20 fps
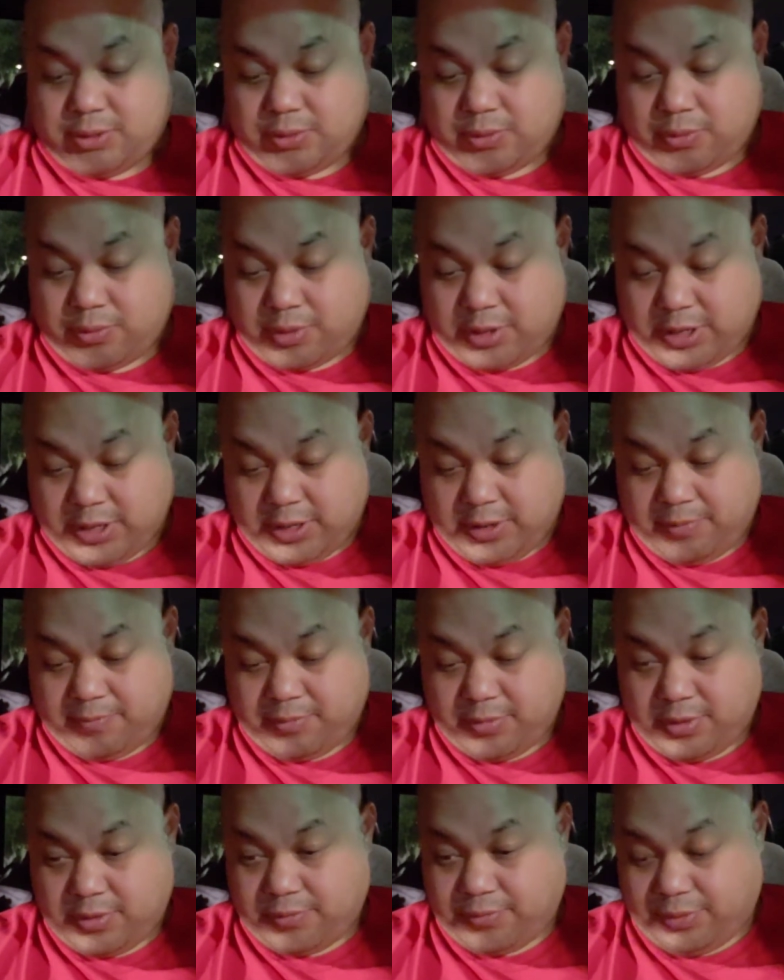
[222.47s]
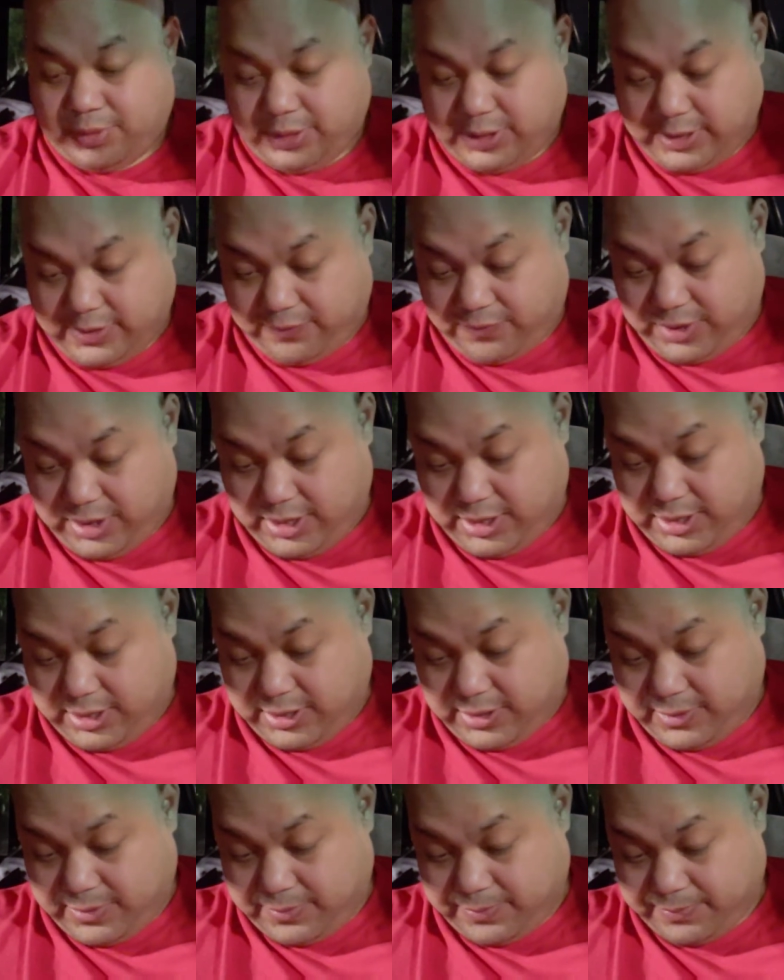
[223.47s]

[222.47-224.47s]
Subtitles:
Okay? Living